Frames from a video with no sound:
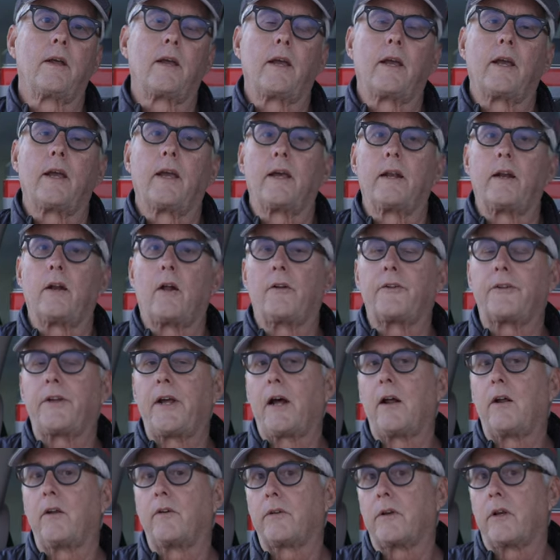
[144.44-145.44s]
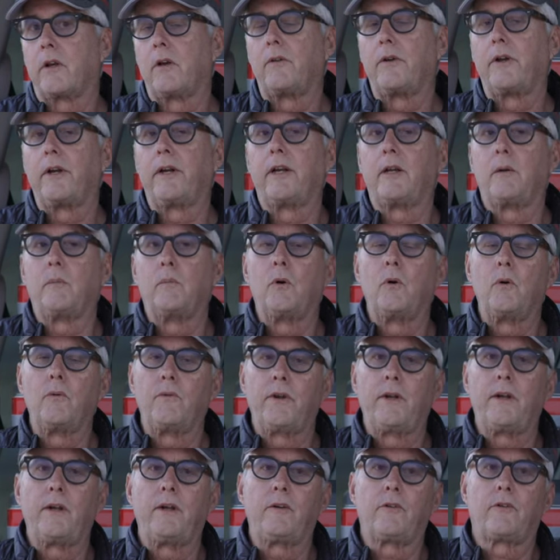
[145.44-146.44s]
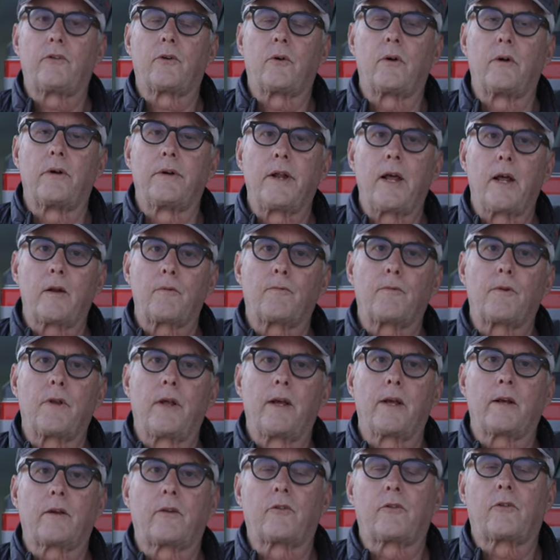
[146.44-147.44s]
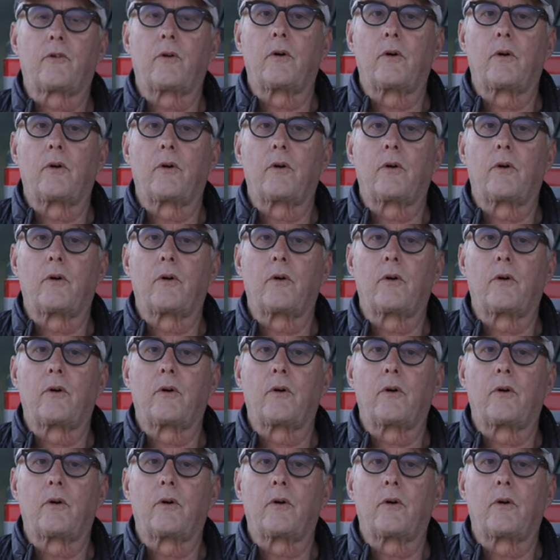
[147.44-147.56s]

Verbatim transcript: and I'll download any movies or Netflix